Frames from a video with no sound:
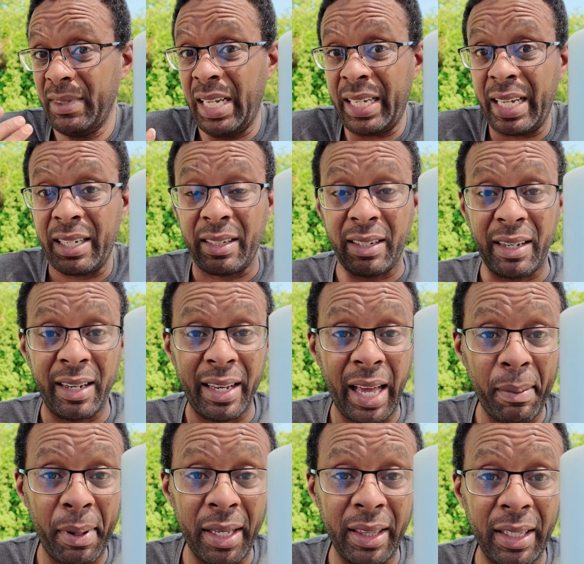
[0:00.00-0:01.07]
Again,
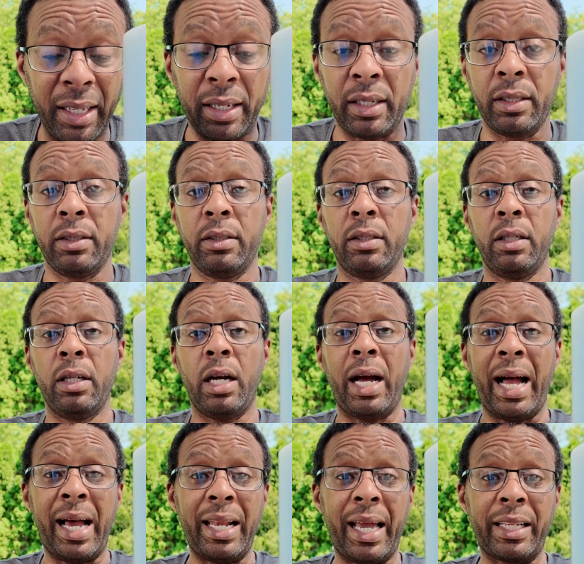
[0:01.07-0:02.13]
not my thing.
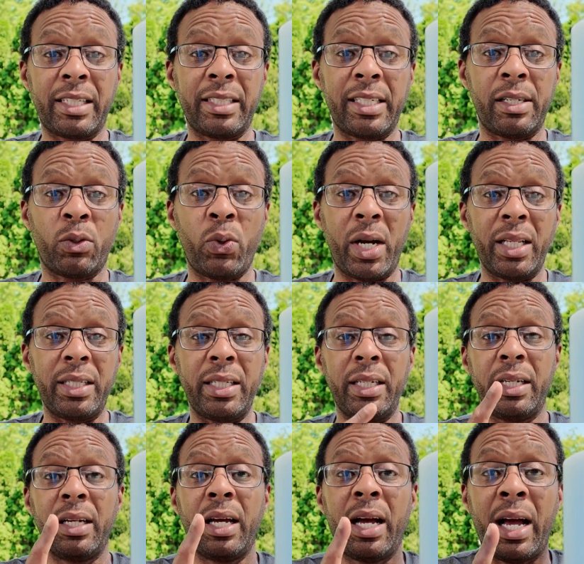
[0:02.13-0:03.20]
I like to sell
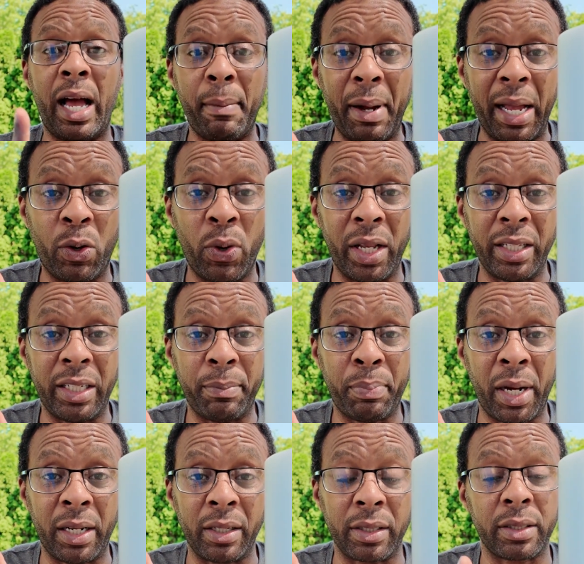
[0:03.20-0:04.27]
quality. I buy quality
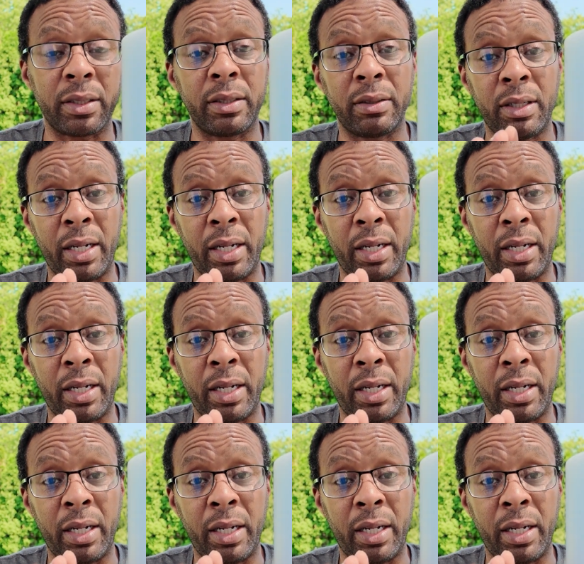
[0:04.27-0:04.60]
products.